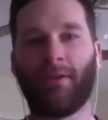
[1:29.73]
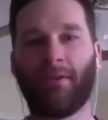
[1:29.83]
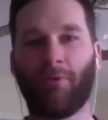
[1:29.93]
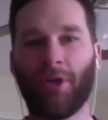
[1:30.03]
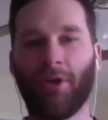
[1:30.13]

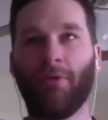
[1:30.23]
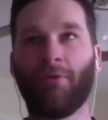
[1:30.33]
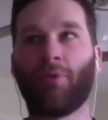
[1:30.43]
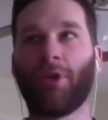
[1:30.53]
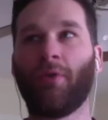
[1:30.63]
Were
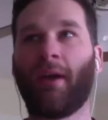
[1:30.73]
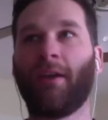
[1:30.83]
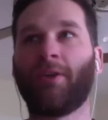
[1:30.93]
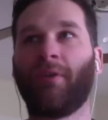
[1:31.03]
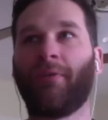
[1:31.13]
you in that
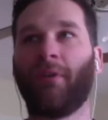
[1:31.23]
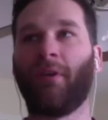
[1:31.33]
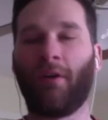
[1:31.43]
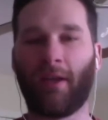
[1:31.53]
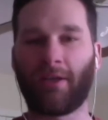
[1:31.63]
industry for
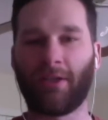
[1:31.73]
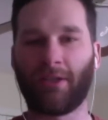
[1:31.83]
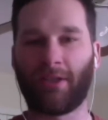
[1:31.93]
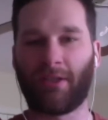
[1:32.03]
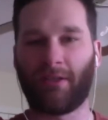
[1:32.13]
long? Like
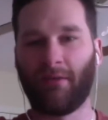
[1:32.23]
just.